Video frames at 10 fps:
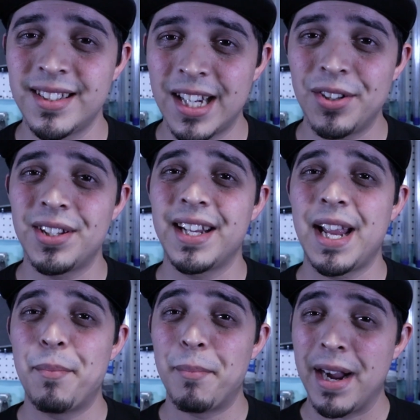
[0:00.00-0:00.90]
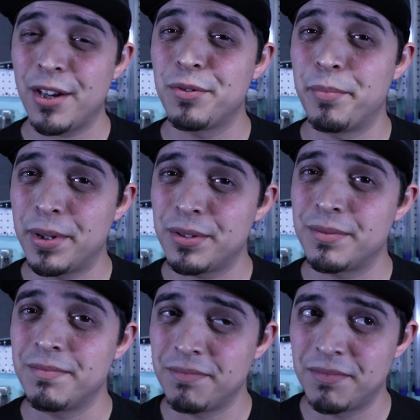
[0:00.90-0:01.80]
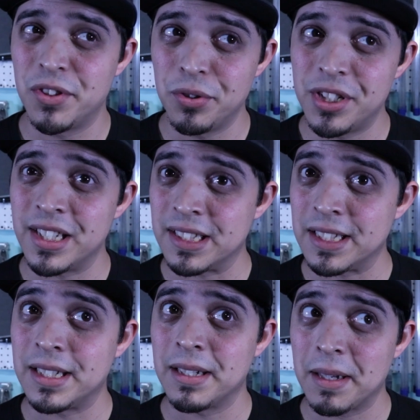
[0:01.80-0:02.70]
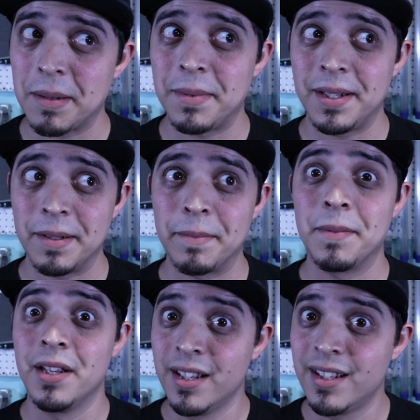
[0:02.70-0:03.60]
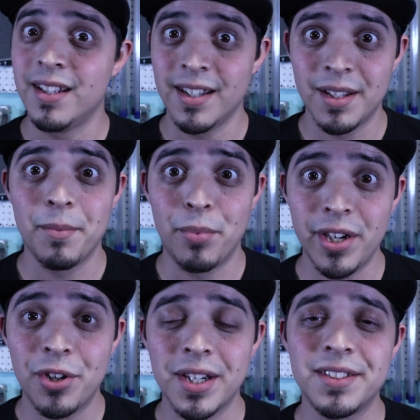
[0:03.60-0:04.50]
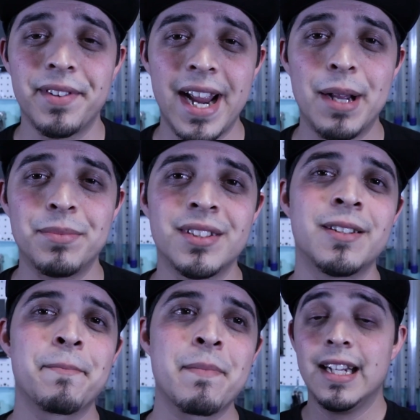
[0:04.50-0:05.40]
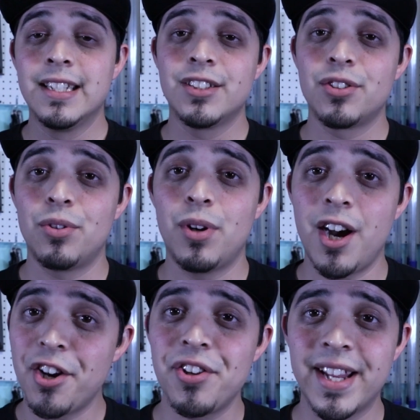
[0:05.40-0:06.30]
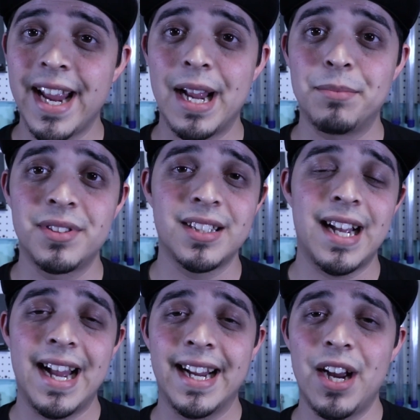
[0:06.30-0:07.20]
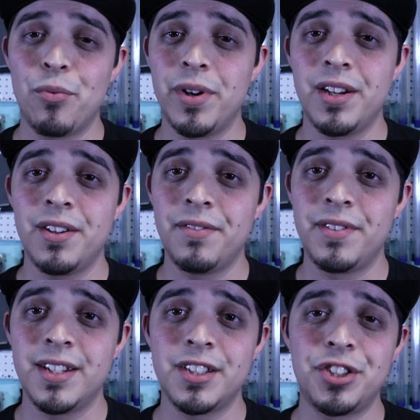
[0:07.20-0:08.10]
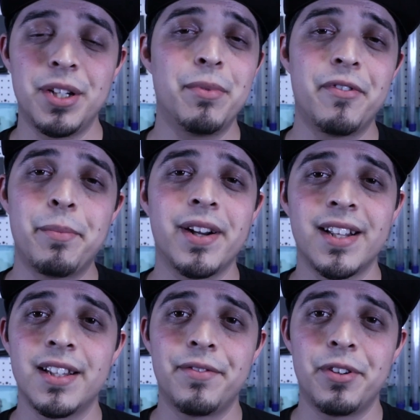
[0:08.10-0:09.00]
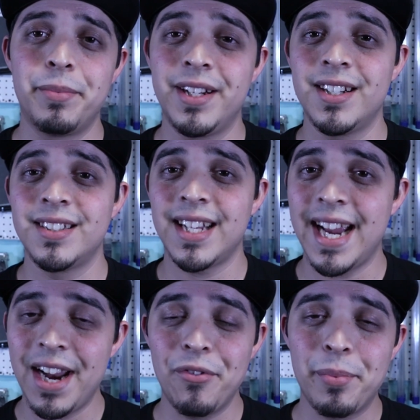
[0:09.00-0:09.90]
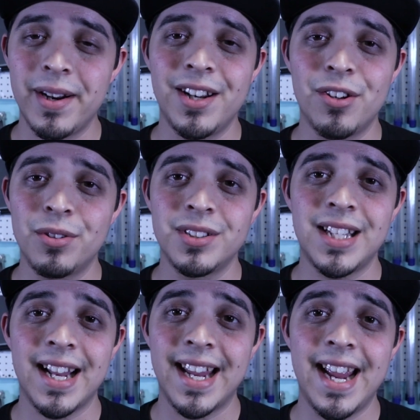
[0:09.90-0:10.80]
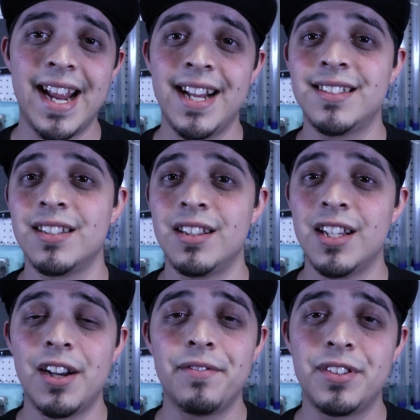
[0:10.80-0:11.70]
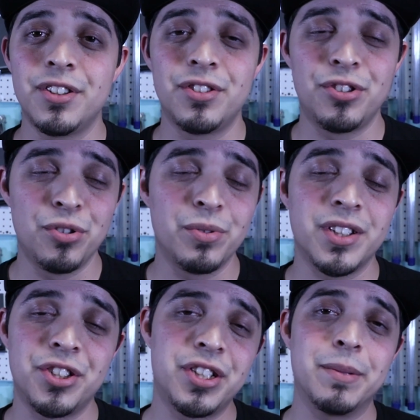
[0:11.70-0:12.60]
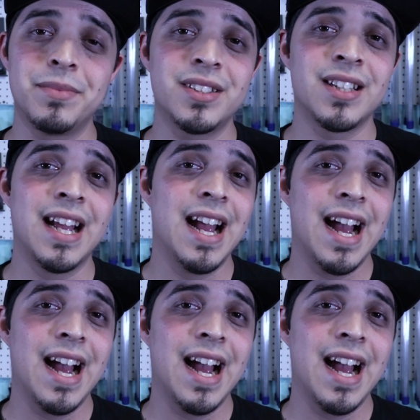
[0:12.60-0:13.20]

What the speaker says: to sound like a mild built 2JZ. I mean, pretty aggressive cams. So under the cams, I got rid of the shim over bucket lifter because everybody knows that KAs love to shoot the shims